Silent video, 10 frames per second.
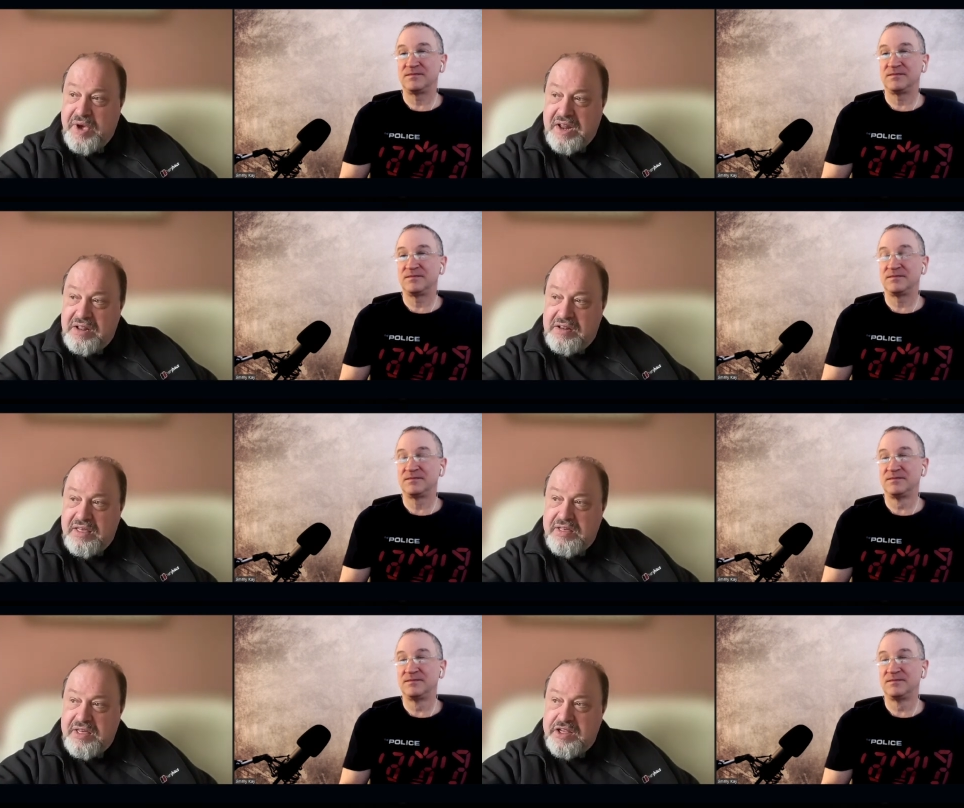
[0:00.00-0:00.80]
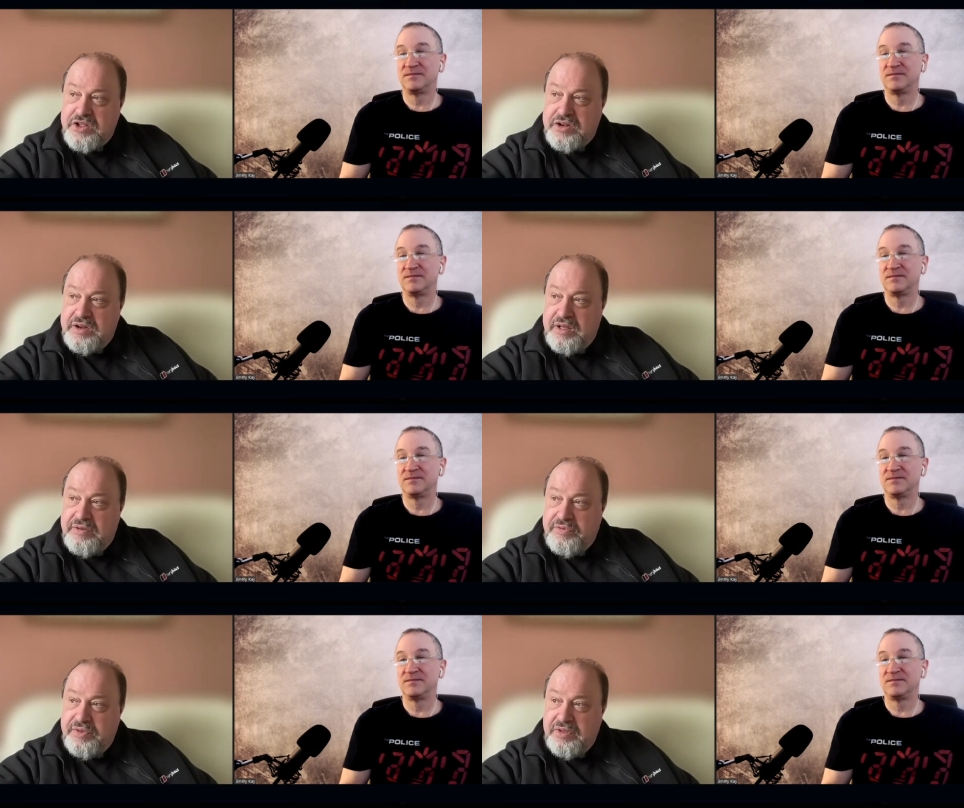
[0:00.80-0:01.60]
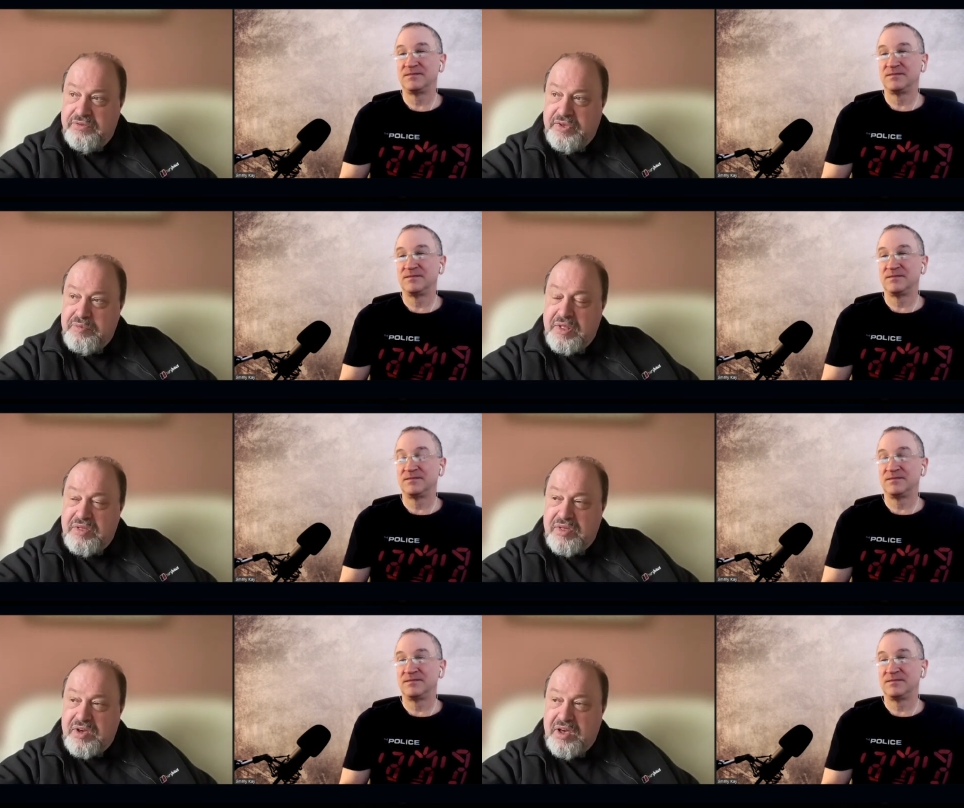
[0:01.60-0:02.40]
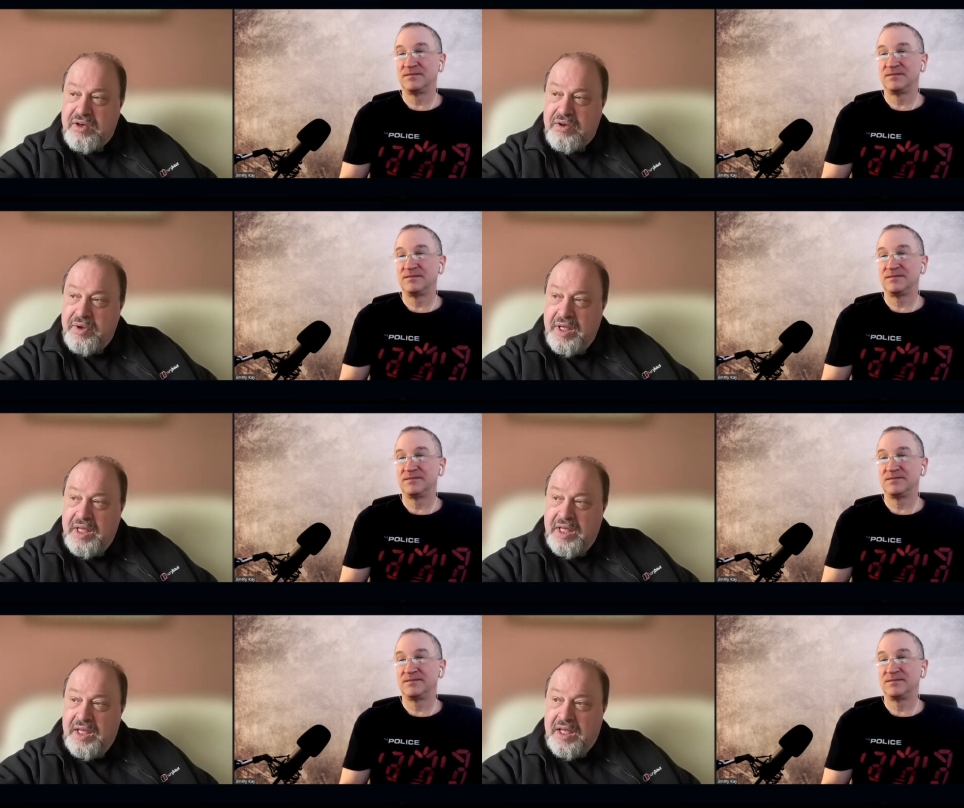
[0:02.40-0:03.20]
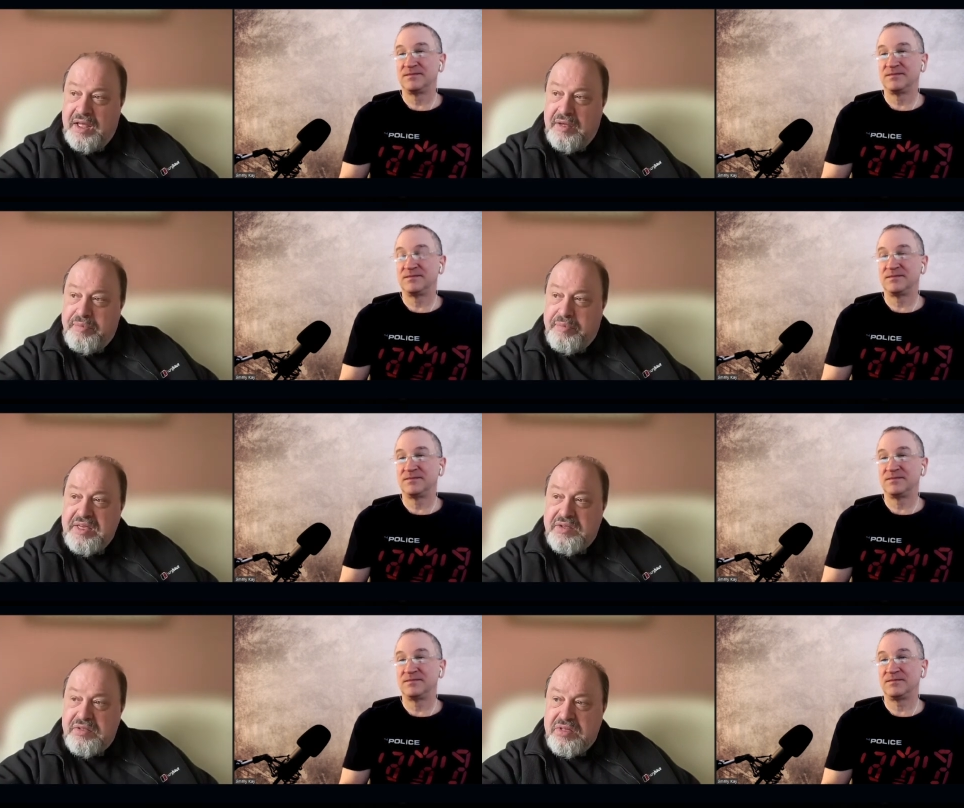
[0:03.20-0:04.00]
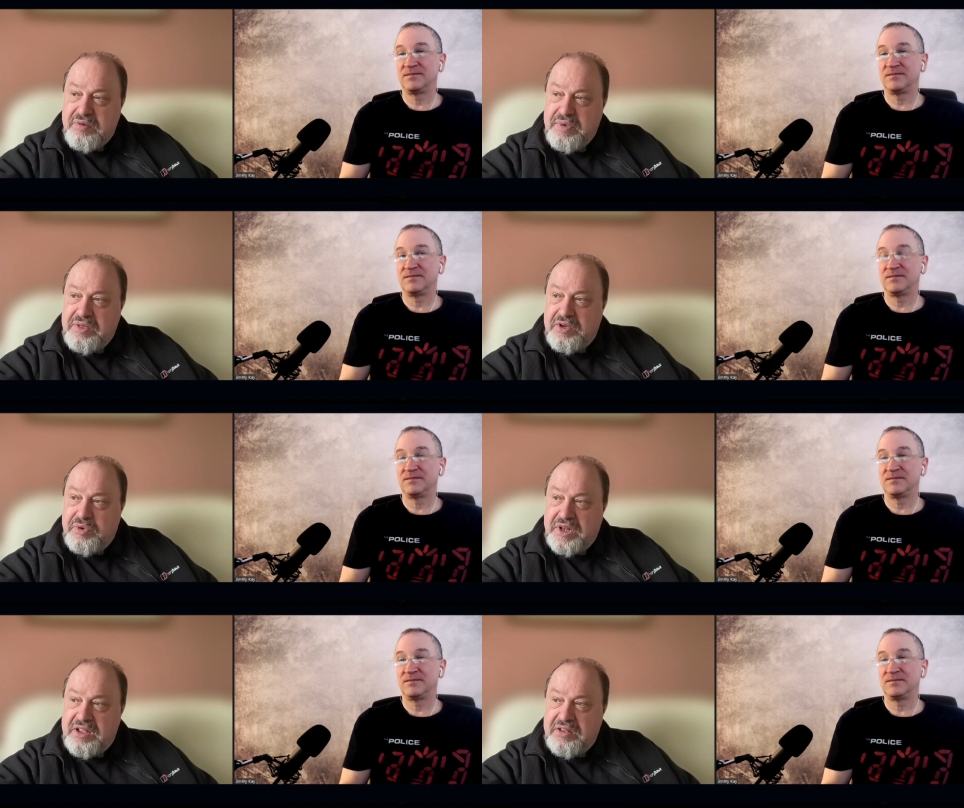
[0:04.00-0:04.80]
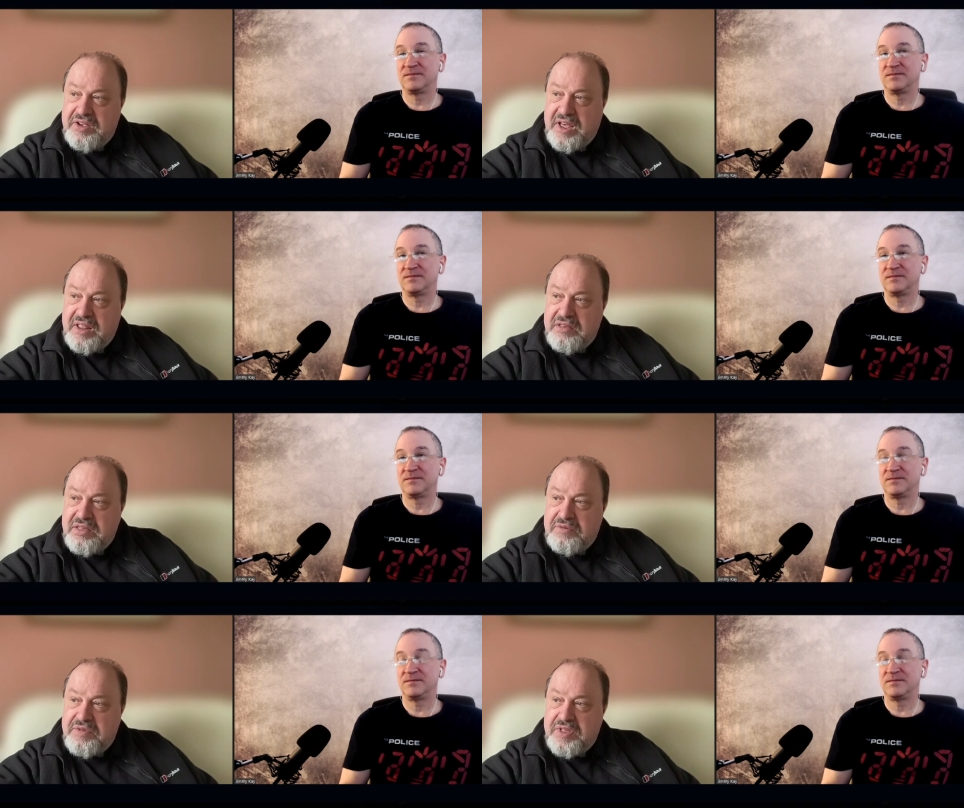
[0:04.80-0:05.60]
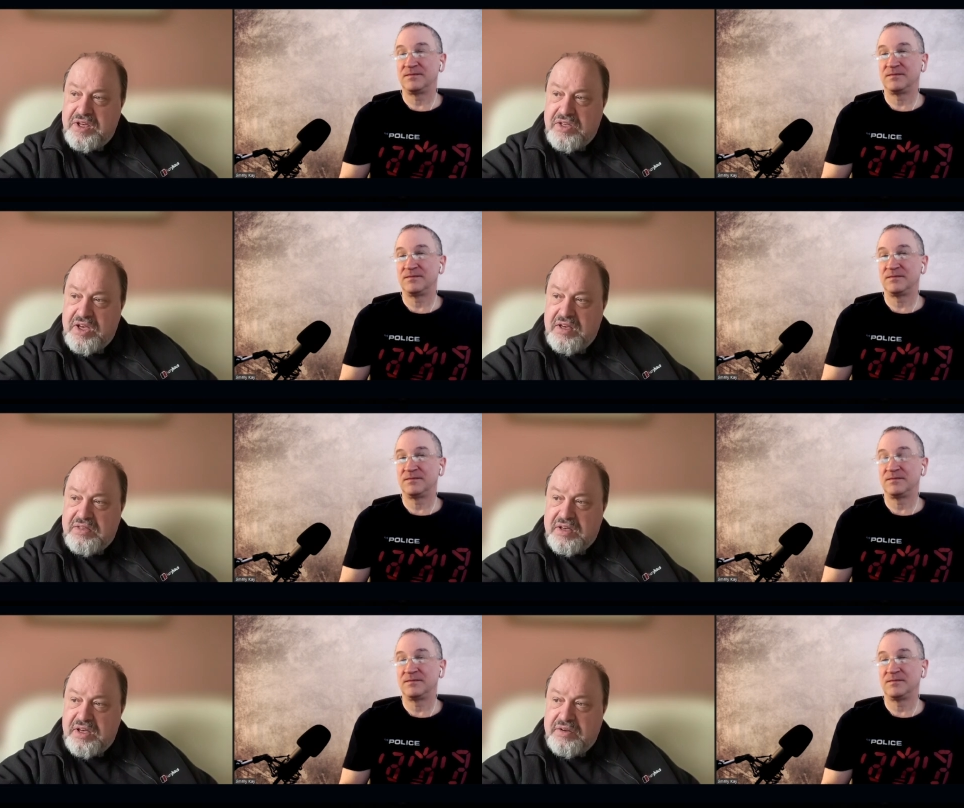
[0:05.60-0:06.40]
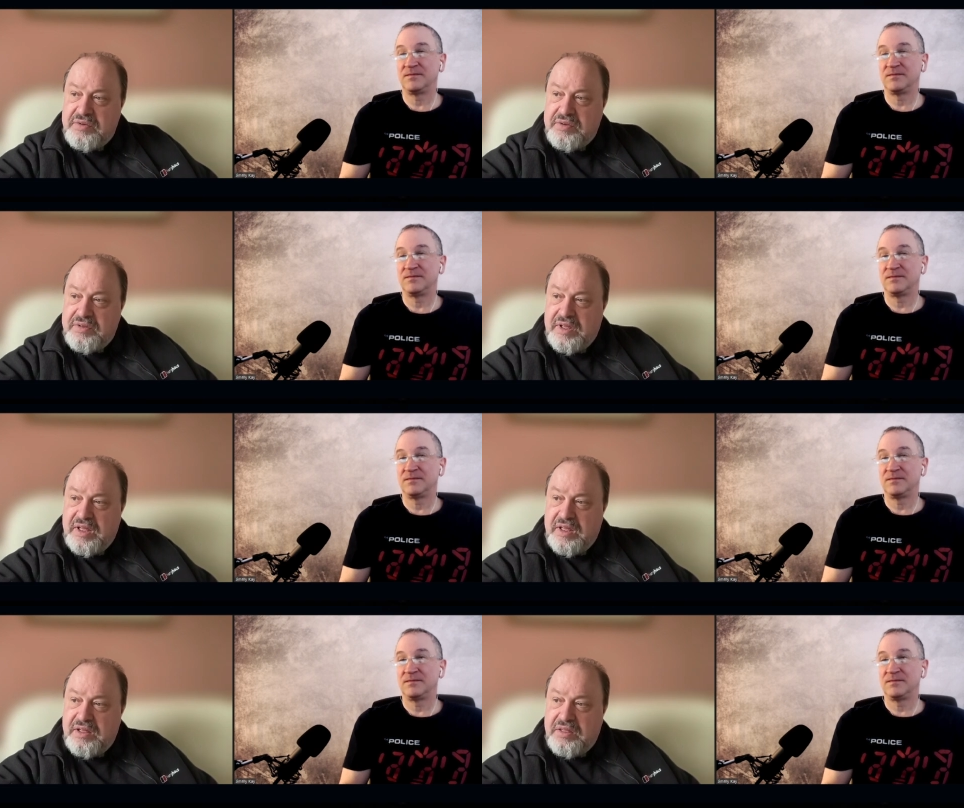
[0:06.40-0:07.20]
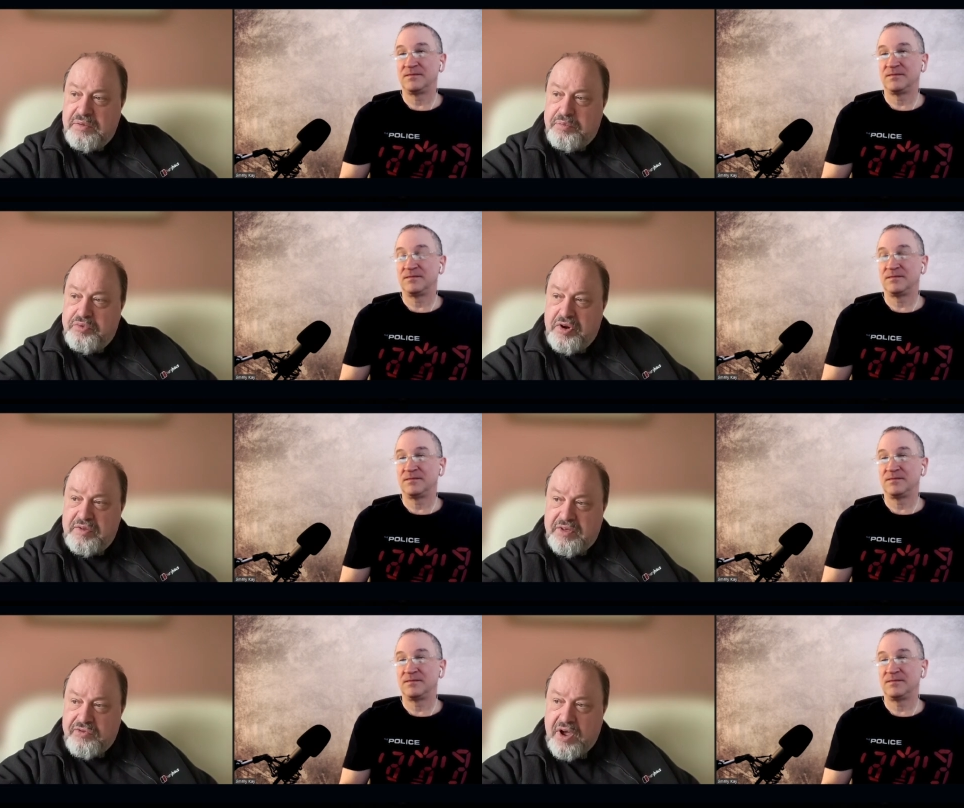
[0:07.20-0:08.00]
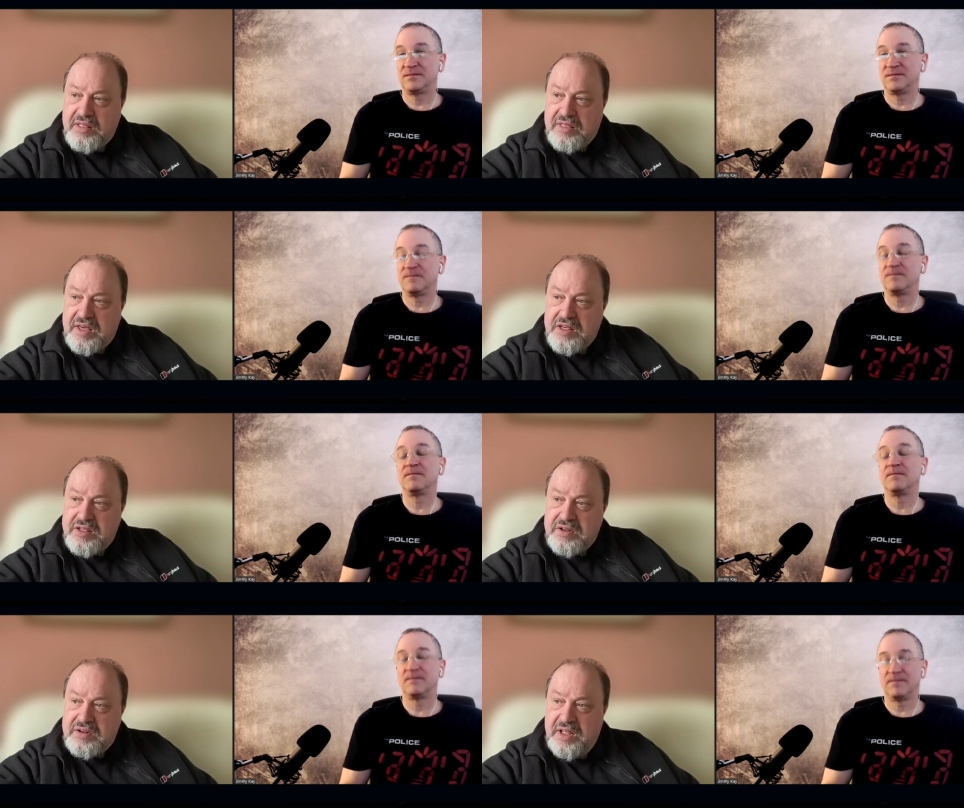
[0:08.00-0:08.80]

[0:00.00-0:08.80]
Speaker 1: We had another session uh, a few months ago uh, based on some music we did together some six years ago uh, on the previous writing session